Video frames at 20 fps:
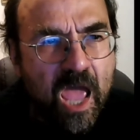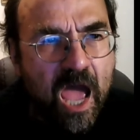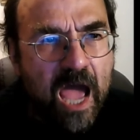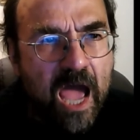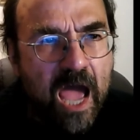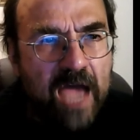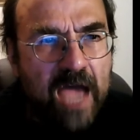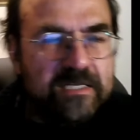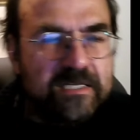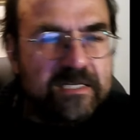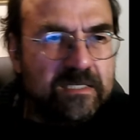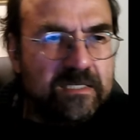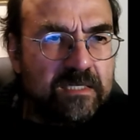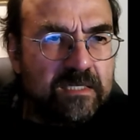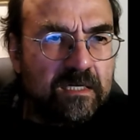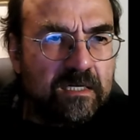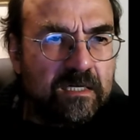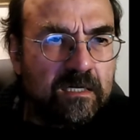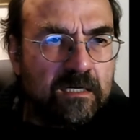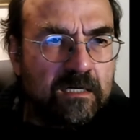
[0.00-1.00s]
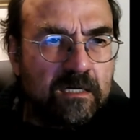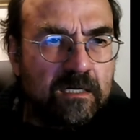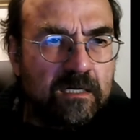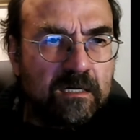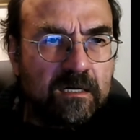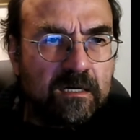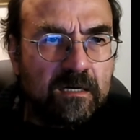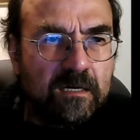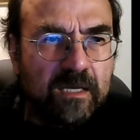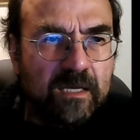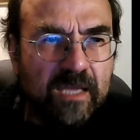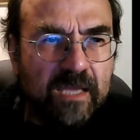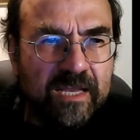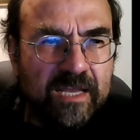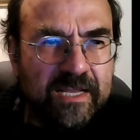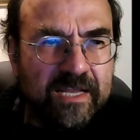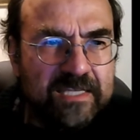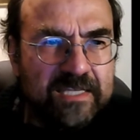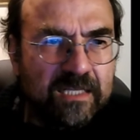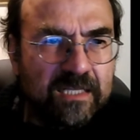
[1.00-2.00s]
And
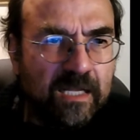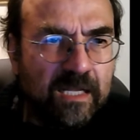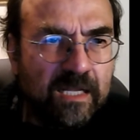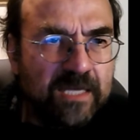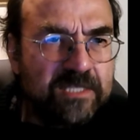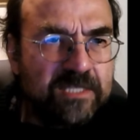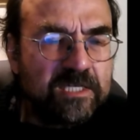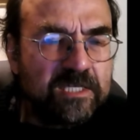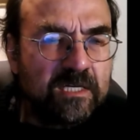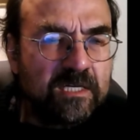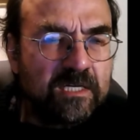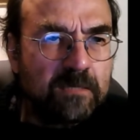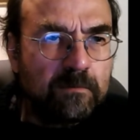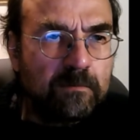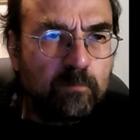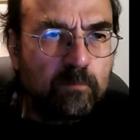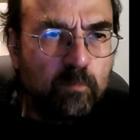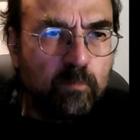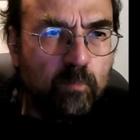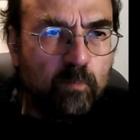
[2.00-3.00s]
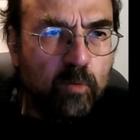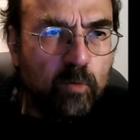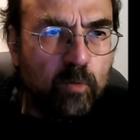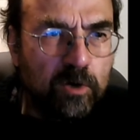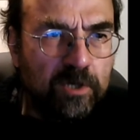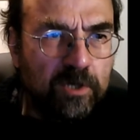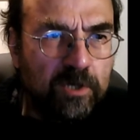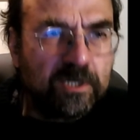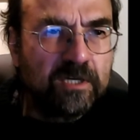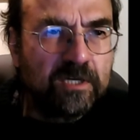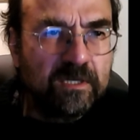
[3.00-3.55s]
in his later work,